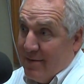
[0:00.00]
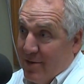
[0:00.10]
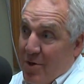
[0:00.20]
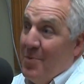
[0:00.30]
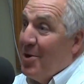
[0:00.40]

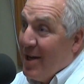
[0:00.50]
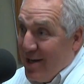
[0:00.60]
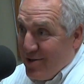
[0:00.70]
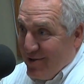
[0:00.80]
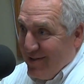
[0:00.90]

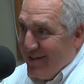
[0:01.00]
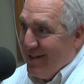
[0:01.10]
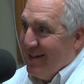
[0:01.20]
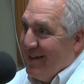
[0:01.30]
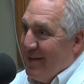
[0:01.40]

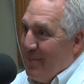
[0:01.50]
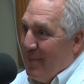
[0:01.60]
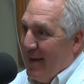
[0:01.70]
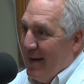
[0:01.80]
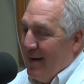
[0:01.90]
communications
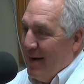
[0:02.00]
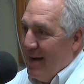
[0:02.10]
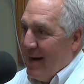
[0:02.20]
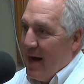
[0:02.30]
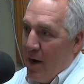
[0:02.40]

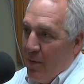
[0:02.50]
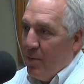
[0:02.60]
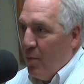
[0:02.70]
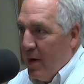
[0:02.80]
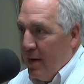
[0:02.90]
and how
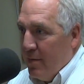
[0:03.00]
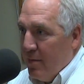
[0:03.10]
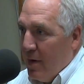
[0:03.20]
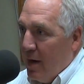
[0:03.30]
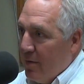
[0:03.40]
and
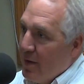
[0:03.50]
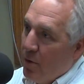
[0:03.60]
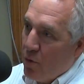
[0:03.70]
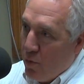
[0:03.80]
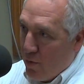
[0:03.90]
when
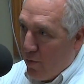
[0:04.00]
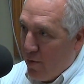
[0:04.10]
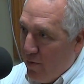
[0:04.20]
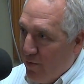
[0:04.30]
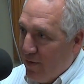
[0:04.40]
legal court
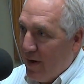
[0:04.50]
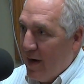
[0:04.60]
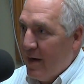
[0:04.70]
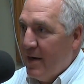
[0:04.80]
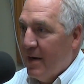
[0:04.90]
orders, and
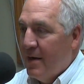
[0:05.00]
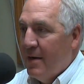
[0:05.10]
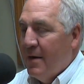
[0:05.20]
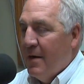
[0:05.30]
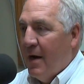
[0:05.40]
how do
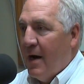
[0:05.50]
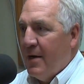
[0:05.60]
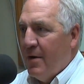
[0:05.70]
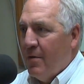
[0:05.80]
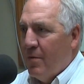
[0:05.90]

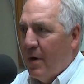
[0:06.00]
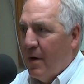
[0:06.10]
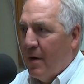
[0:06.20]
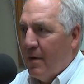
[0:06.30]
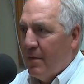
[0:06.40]
you
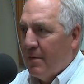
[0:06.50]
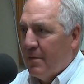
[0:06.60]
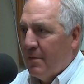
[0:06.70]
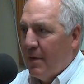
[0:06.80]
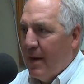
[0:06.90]

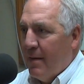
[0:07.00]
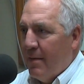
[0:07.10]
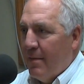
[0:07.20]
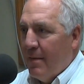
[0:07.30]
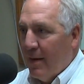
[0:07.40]

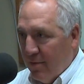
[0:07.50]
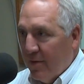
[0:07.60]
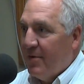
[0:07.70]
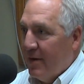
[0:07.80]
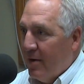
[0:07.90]

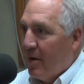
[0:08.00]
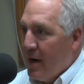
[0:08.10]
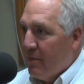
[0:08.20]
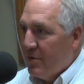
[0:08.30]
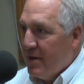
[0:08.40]
listen in on
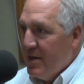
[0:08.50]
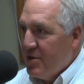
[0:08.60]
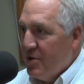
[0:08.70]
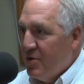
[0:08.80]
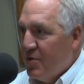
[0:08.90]

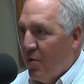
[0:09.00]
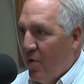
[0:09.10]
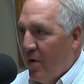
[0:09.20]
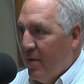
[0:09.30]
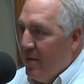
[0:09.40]
conversations,
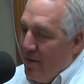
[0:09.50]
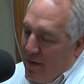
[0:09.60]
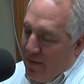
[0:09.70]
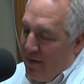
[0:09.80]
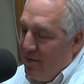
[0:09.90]
or
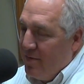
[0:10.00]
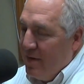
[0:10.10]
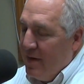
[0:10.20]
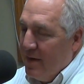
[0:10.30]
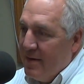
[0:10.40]
at least
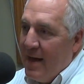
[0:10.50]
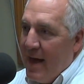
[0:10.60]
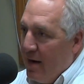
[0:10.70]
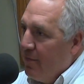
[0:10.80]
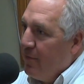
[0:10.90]
see a
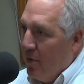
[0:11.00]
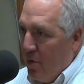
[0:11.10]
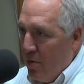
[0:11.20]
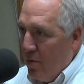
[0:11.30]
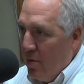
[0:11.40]
data
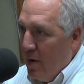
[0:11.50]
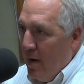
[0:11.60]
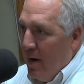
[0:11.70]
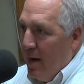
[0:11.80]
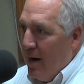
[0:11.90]
flow
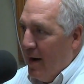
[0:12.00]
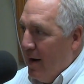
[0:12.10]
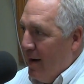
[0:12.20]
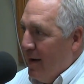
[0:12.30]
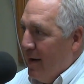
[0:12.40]

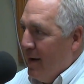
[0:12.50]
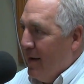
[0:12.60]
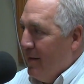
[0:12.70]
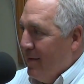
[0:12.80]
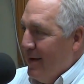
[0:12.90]

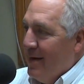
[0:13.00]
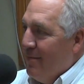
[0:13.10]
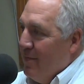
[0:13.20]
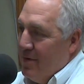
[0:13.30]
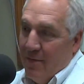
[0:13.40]

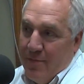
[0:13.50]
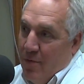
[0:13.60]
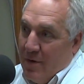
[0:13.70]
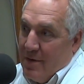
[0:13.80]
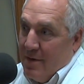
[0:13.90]
into
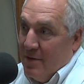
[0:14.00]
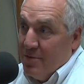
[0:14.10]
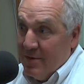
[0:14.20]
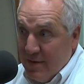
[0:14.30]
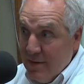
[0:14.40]
foreign
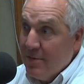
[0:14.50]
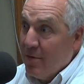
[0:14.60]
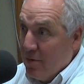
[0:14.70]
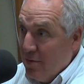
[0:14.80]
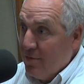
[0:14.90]
countries. These
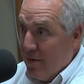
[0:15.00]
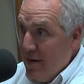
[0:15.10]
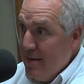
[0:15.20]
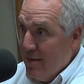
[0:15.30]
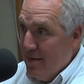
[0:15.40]
girls,
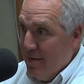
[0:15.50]
right,